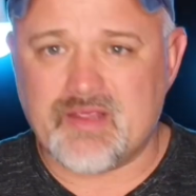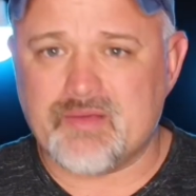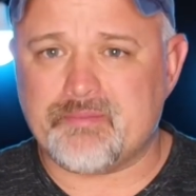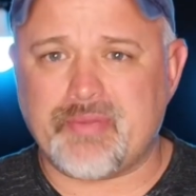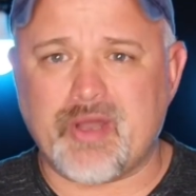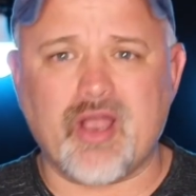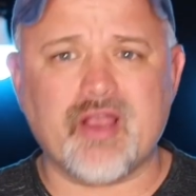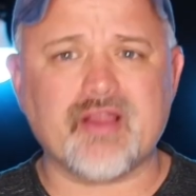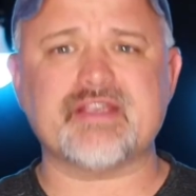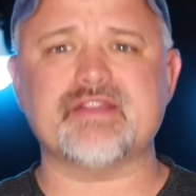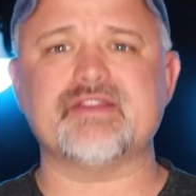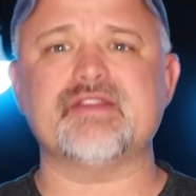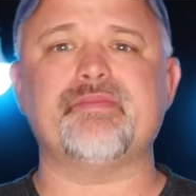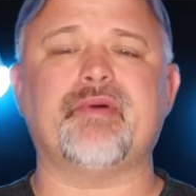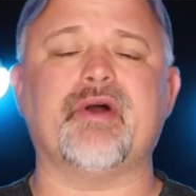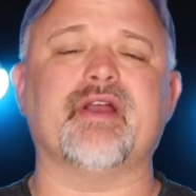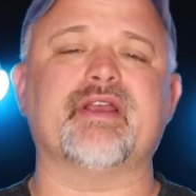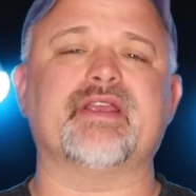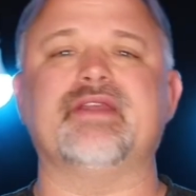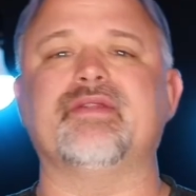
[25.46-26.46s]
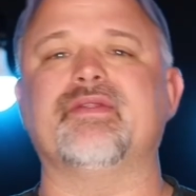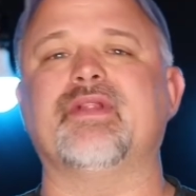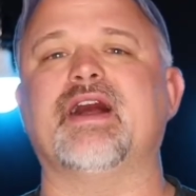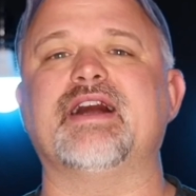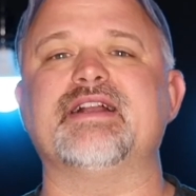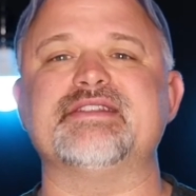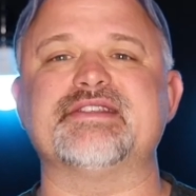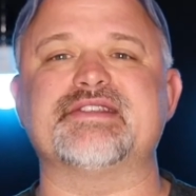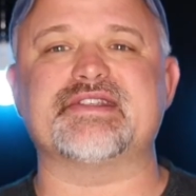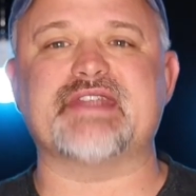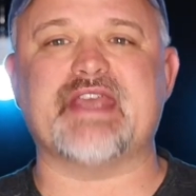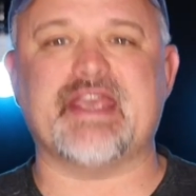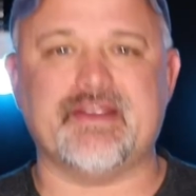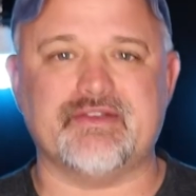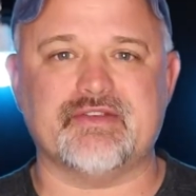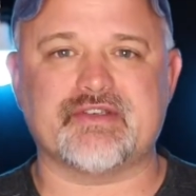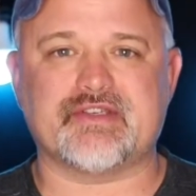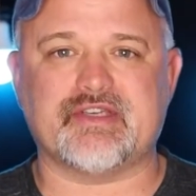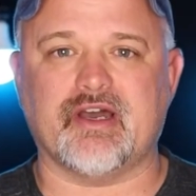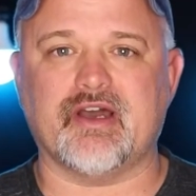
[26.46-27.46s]
park in the parking lot, and stay
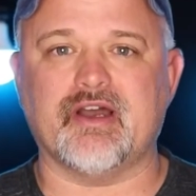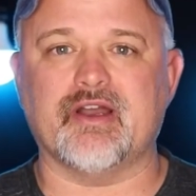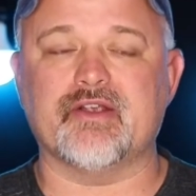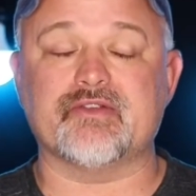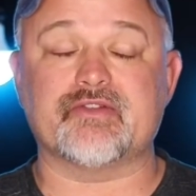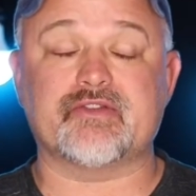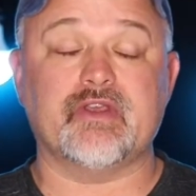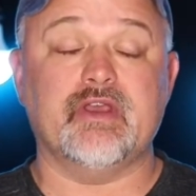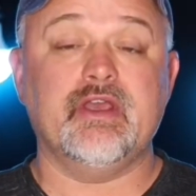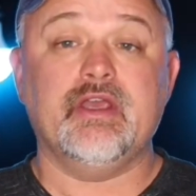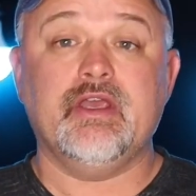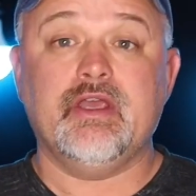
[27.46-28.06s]
in your cars.